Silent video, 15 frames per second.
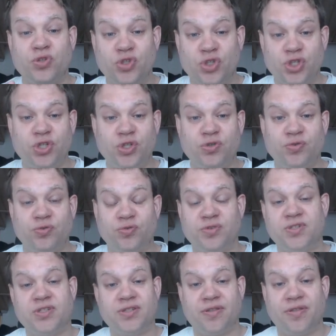to
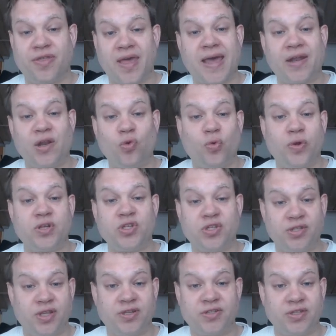choose that
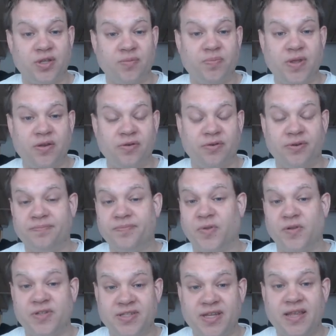which doesn't appear.
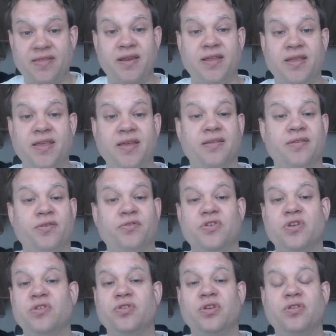I'll say that again. If
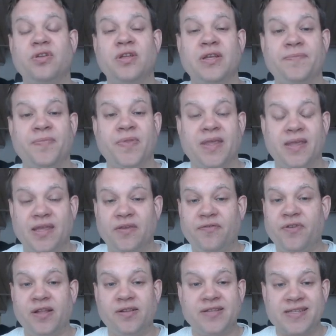
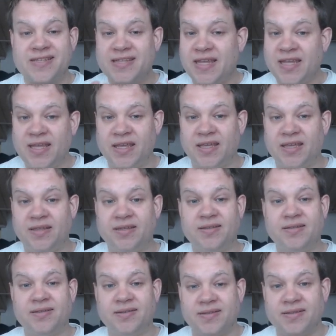Helsinki
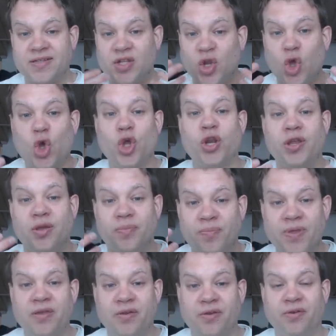does not
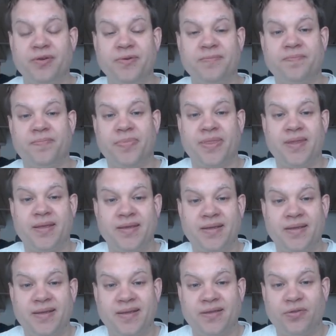appear,
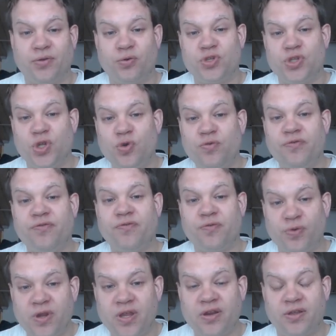there's no
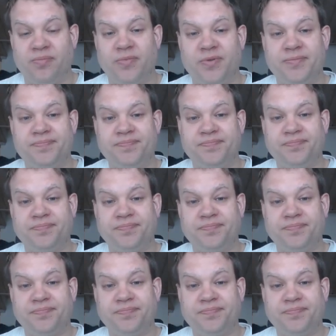freedom